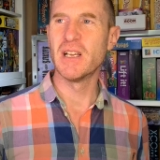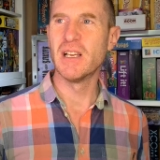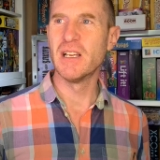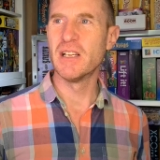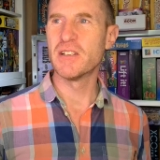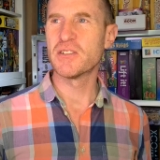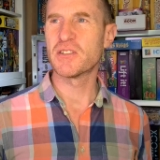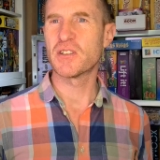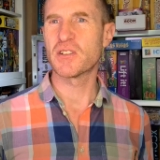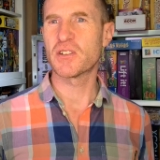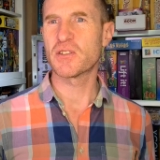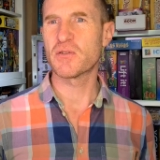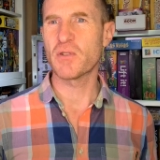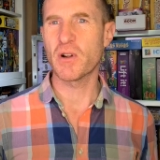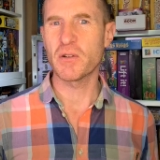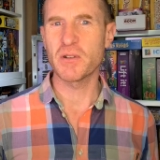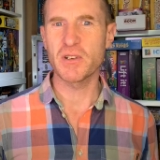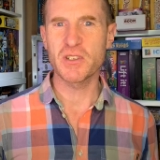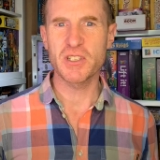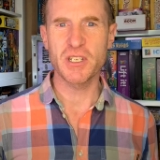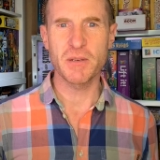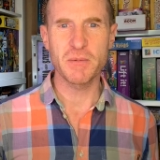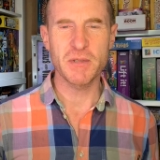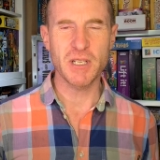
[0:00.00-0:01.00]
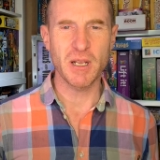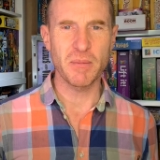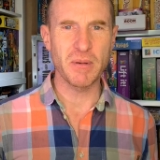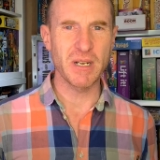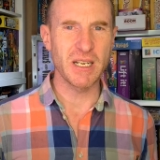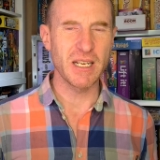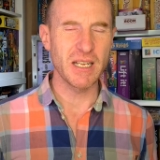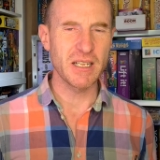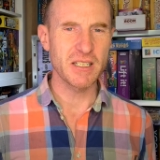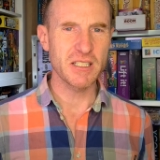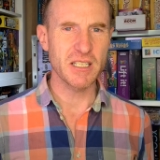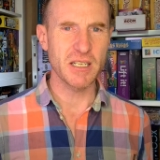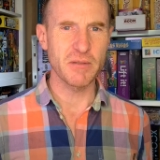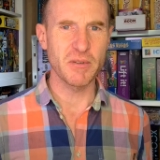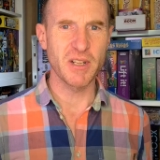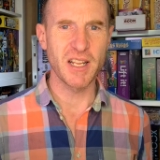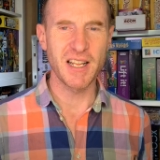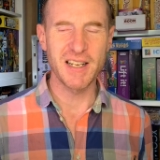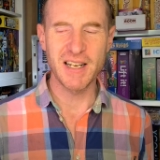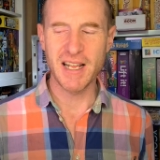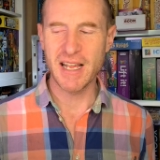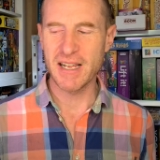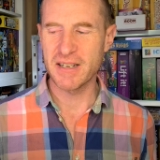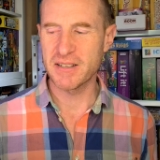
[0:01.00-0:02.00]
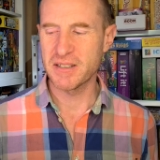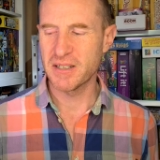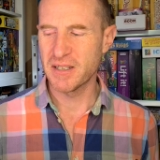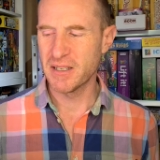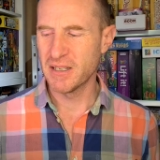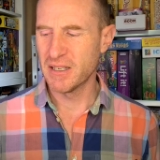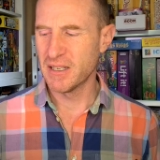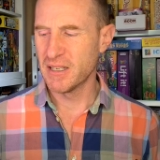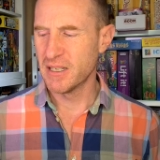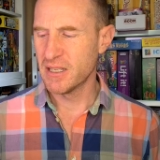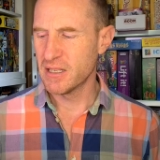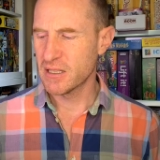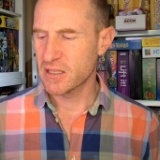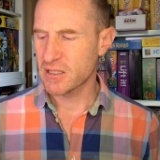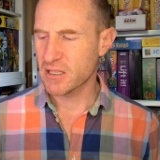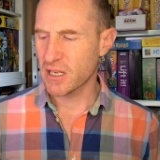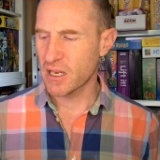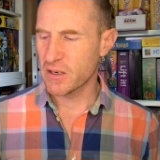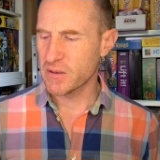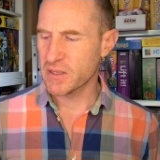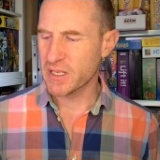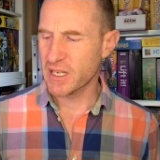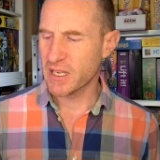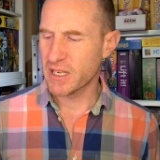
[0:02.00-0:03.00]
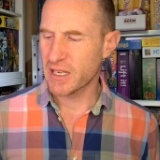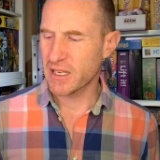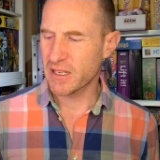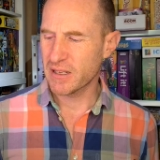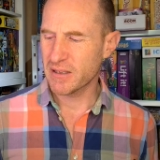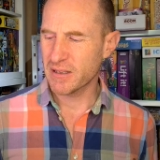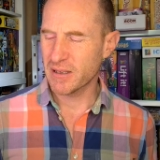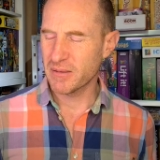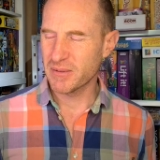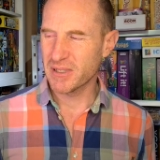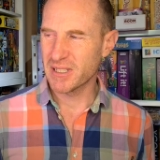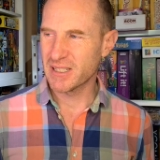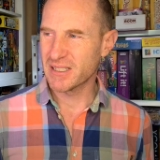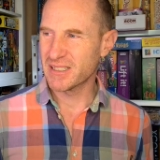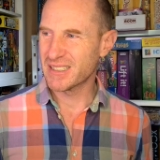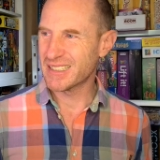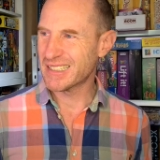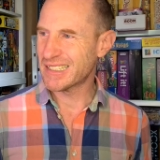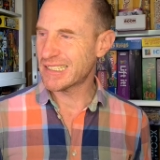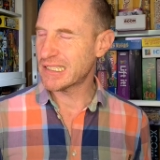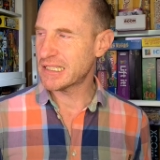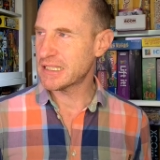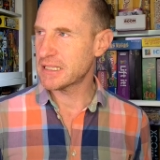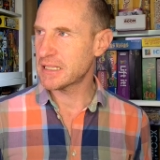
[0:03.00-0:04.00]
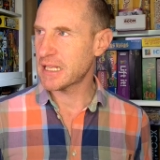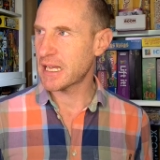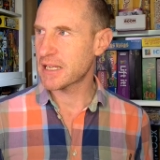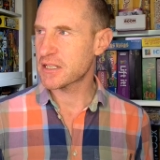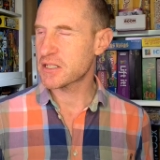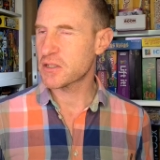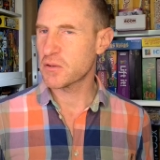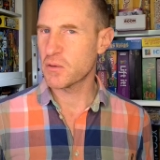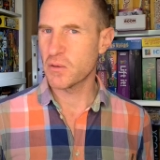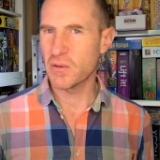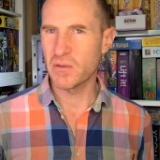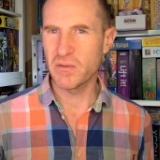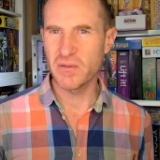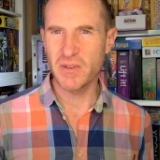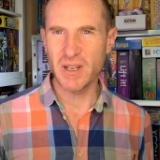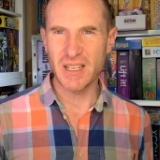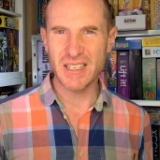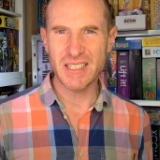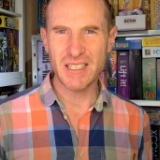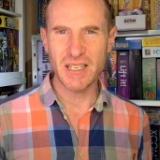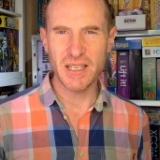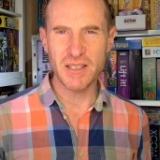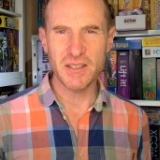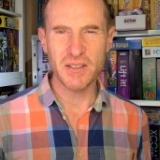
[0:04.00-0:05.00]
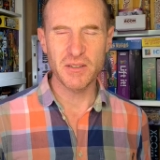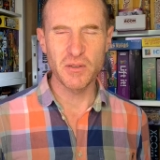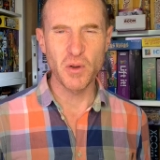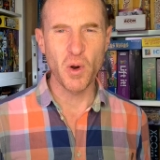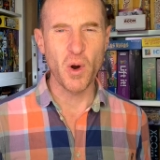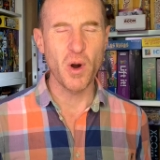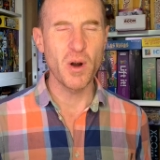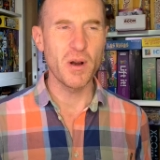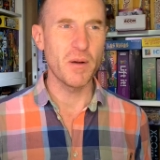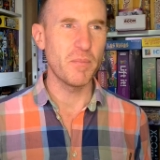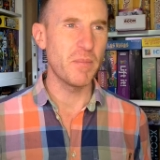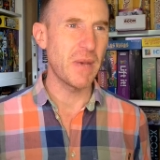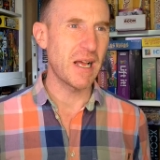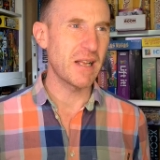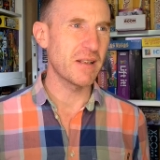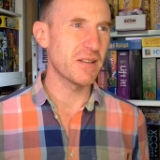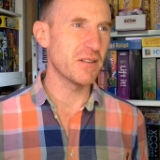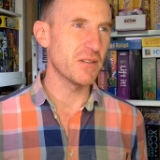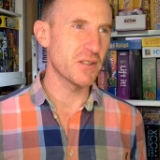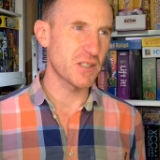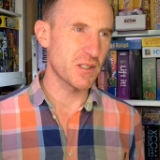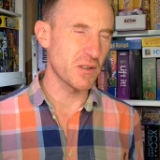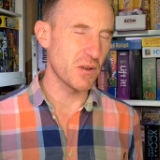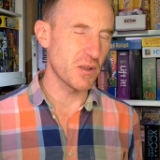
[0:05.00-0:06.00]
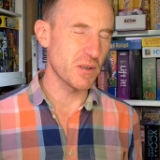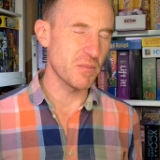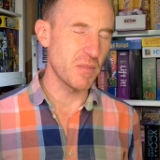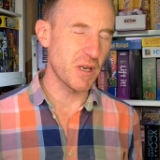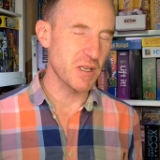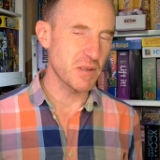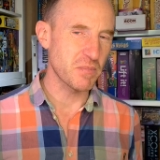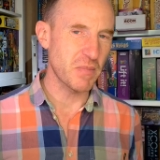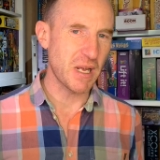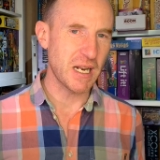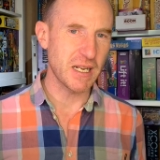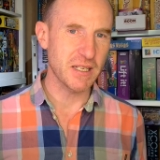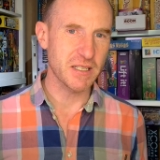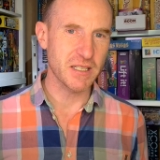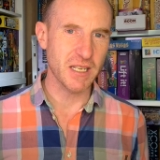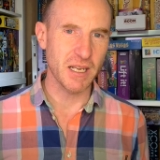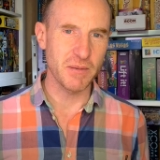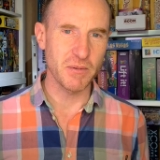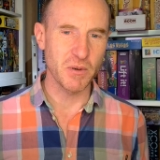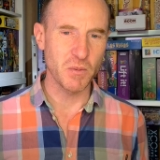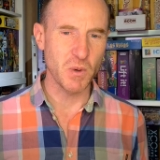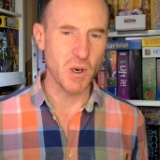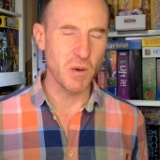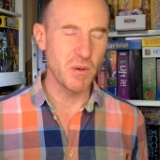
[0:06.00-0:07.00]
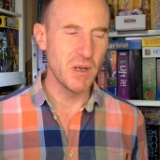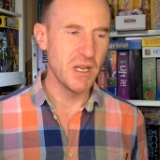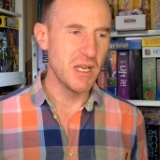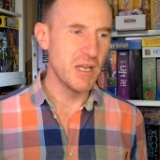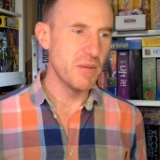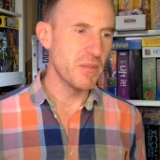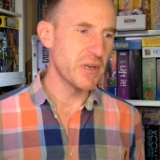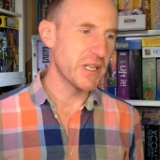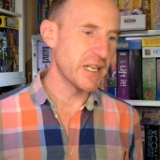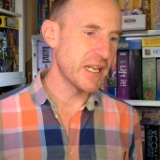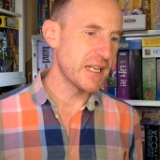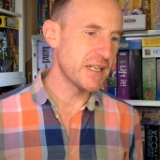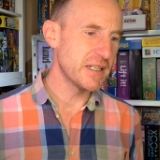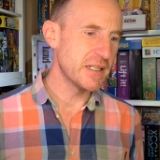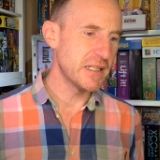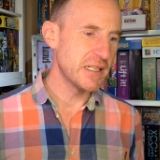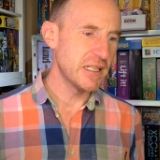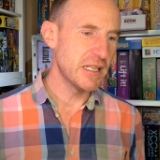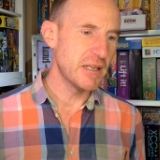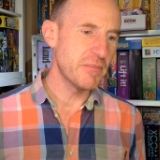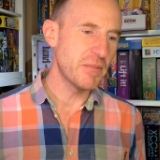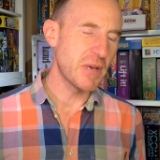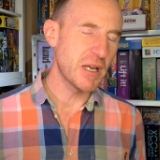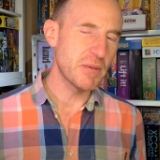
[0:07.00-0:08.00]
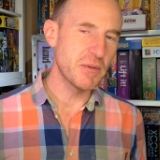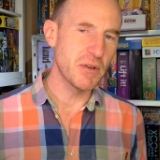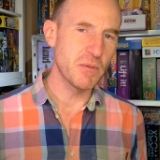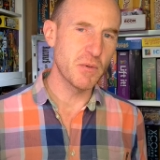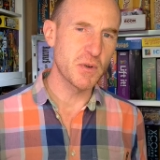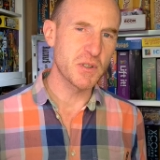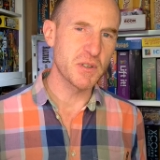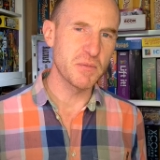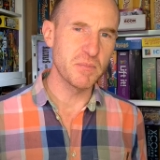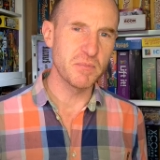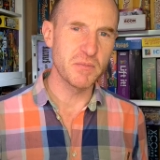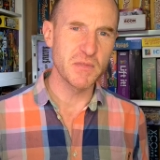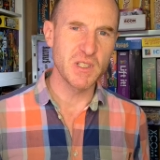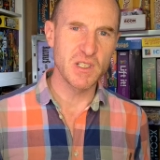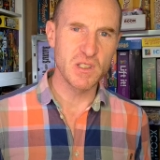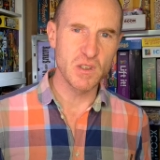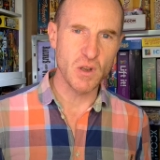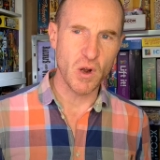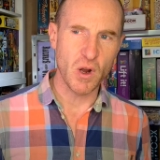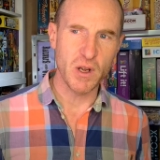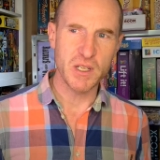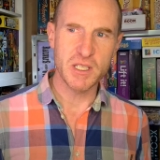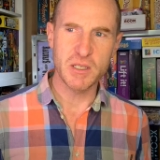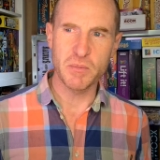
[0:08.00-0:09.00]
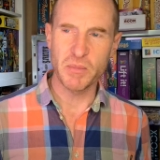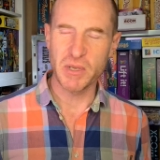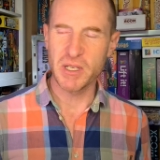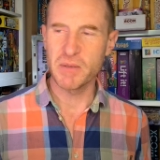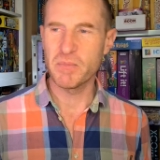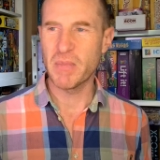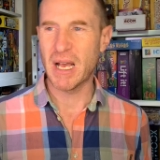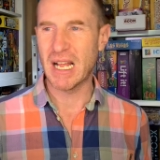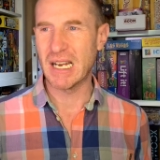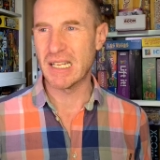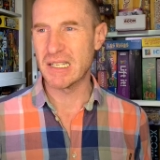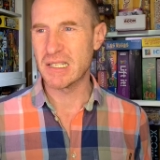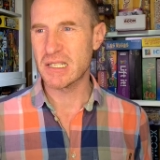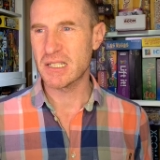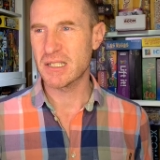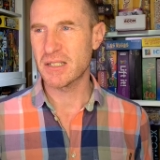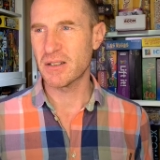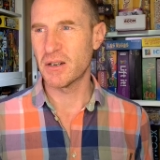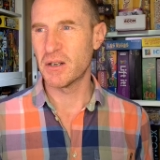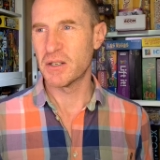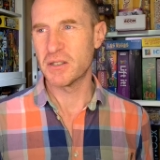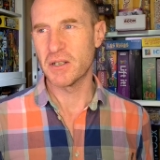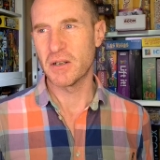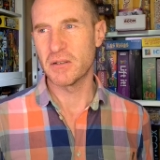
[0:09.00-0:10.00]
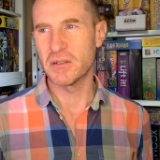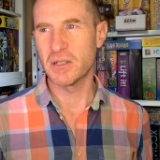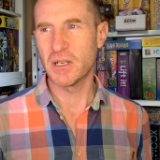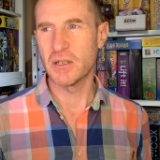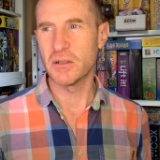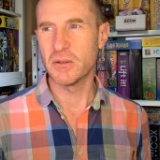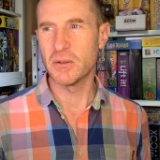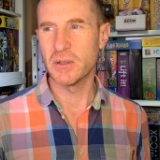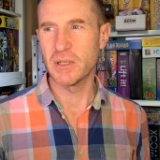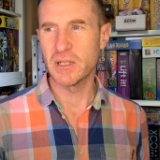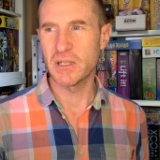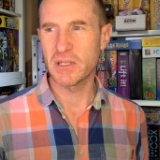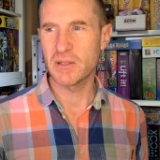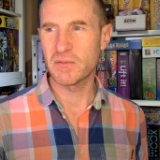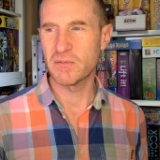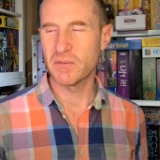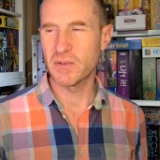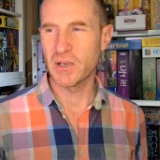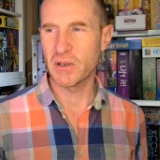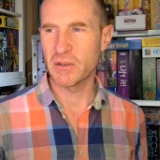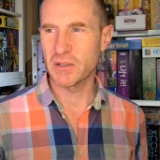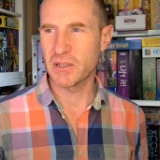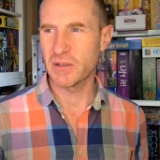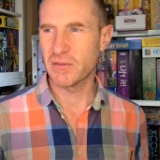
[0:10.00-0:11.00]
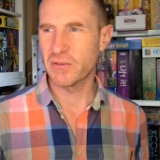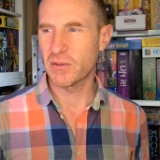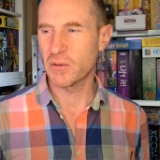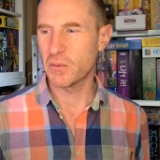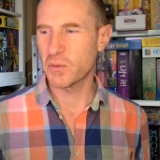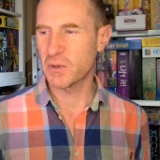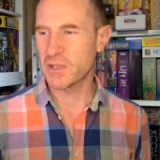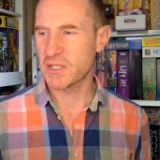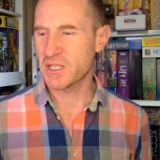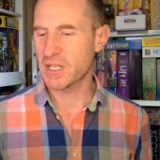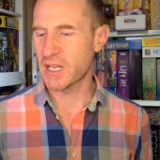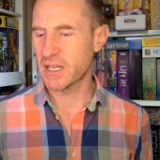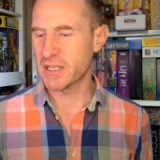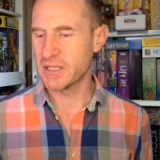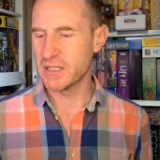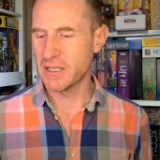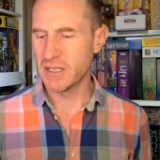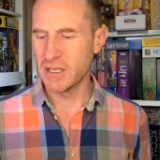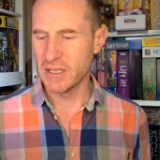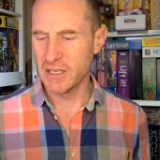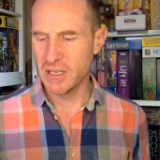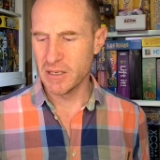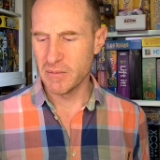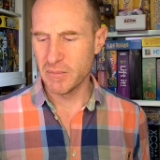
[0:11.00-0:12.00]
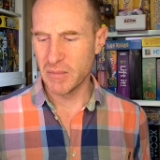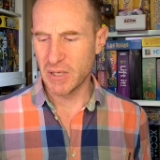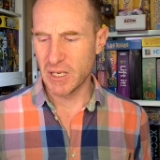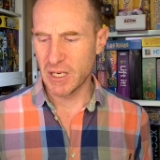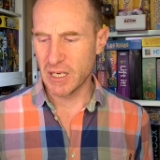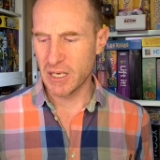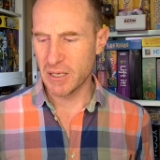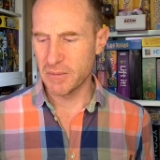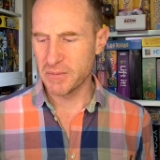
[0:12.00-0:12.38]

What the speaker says: just throw the chips up in the air, see where they land. So yeah, I mean, that sort of, it's not the most balanced game in the world. But then maybe it wasn't designed to be balanced. I don't know. It's very difficult to say. But